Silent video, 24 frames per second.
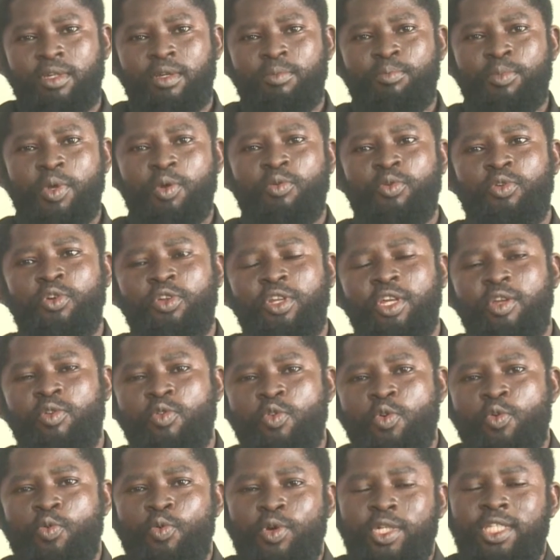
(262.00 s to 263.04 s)
Make we know the
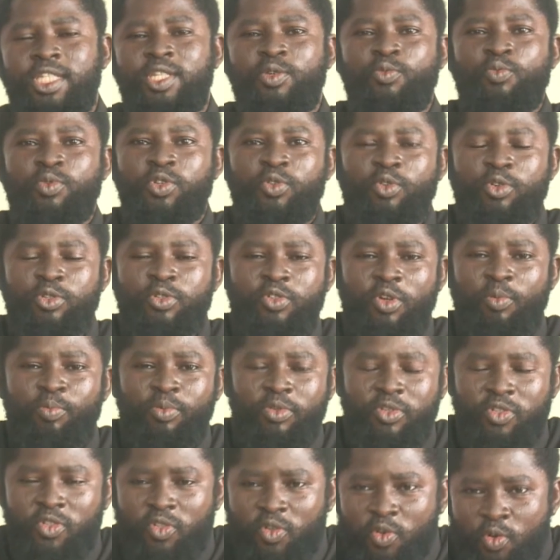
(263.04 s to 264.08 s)
look what we know
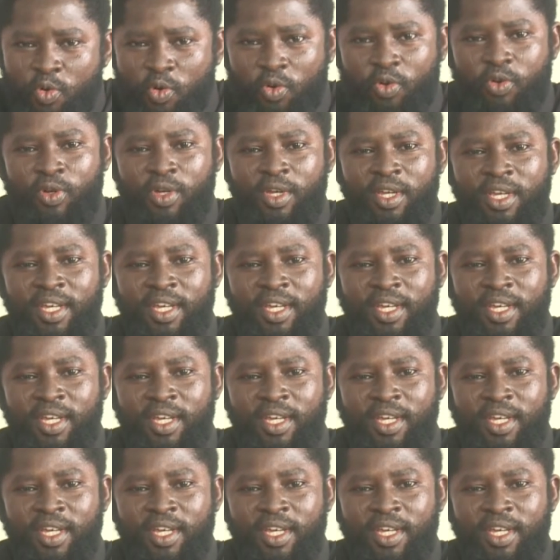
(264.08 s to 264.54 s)
supposed to look.